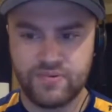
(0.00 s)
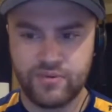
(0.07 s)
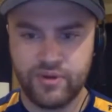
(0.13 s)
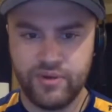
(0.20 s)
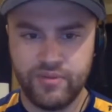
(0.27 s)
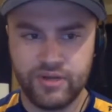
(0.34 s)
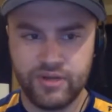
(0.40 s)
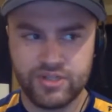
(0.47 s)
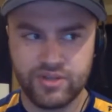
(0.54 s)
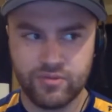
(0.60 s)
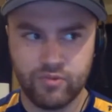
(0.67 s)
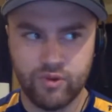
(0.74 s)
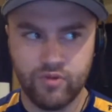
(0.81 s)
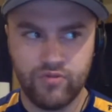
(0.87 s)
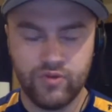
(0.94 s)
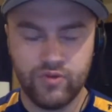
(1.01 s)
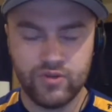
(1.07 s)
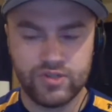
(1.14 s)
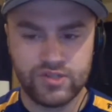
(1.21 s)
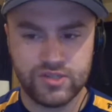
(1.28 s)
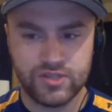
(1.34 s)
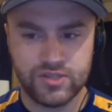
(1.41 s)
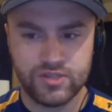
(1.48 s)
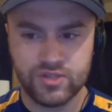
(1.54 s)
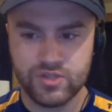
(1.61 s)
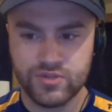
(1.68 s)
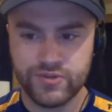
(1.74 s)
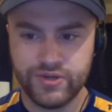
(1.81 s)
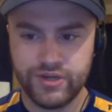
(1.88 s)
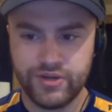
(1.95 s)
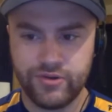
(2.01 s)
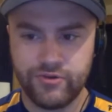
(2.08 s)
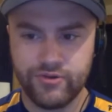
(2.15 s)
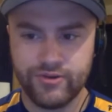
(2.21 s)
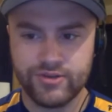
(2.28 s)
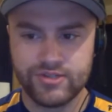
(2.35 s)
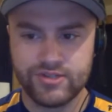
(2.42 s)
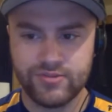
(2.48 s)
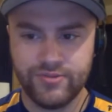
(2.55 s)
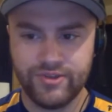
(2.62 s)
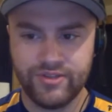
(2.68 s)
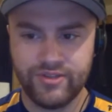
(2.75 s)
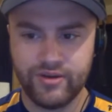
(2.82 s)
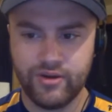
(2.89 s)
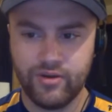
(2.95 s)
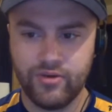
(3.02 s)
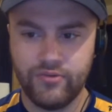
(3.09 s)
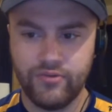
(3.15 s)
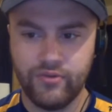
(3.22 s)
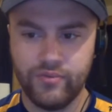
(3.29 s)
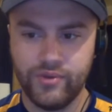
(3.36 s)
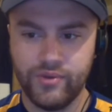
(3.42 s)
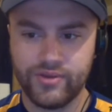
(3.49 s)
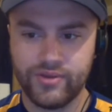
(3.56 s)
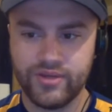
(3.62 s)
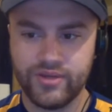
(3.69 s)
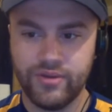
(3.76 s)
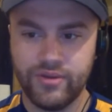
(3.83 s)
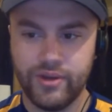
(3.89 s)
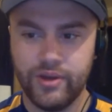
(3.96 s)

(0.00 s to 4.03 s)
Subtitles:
much the Roval is just a street course with an oval built into it.